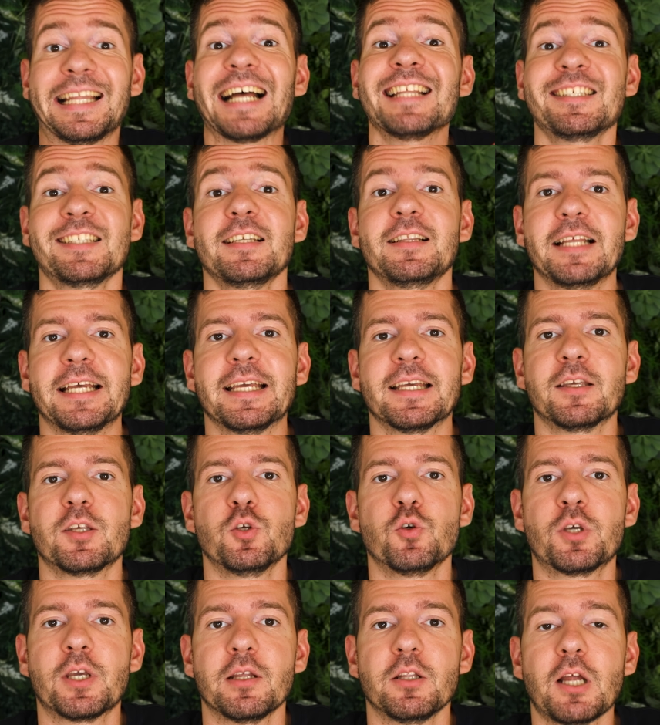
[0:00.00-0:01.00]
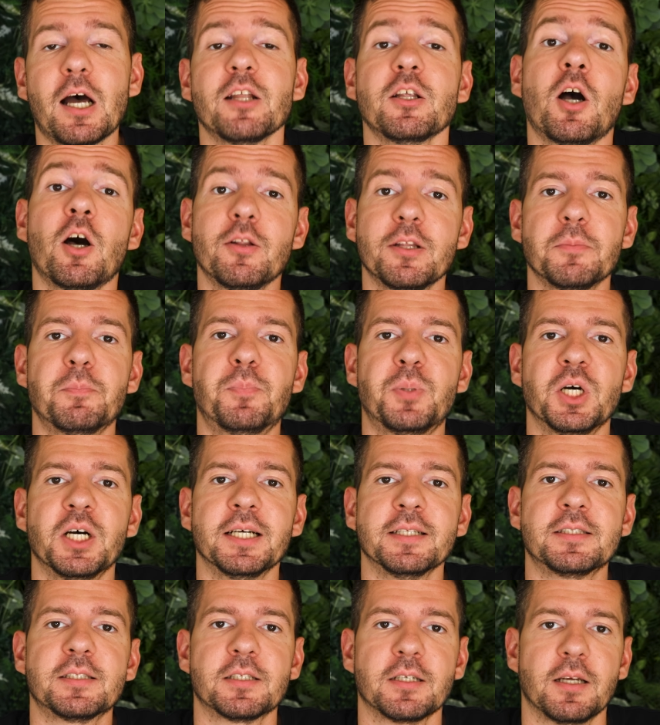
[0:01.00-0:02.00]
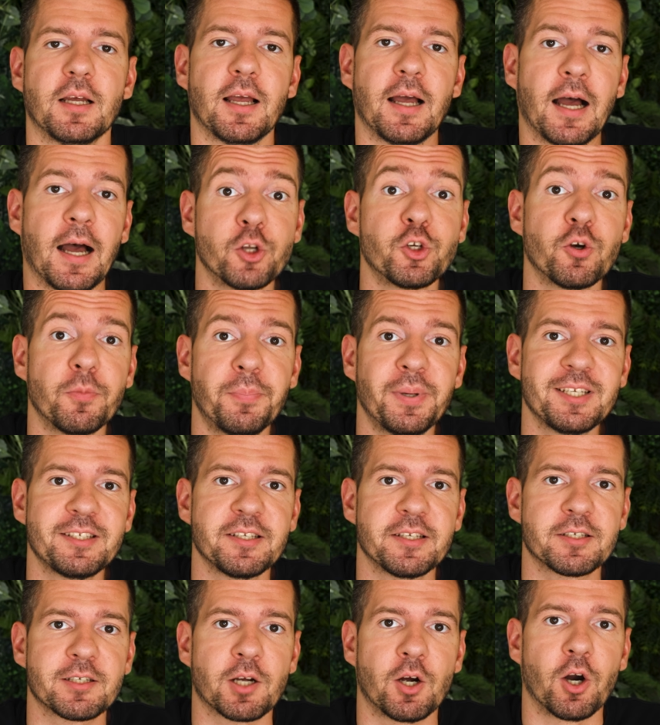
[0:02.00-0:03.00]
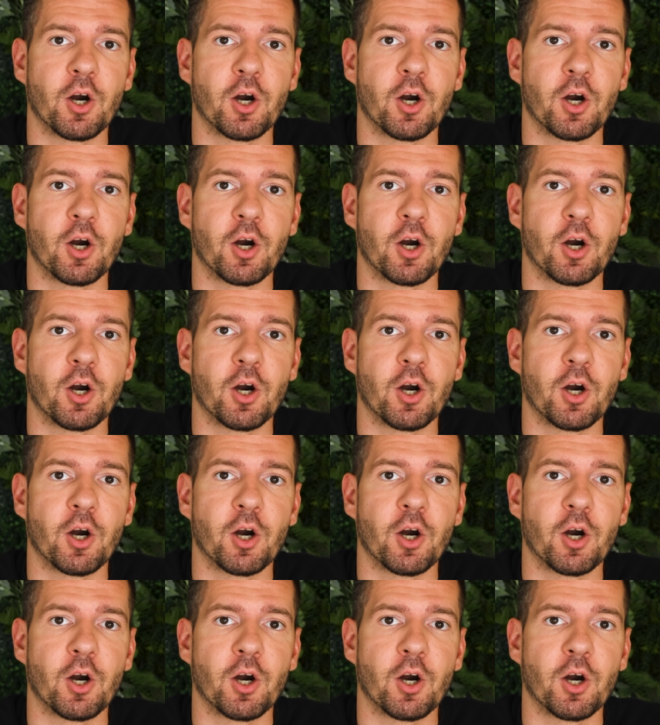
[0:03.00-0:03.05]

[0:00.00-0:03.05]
That's a link you can not only put on your business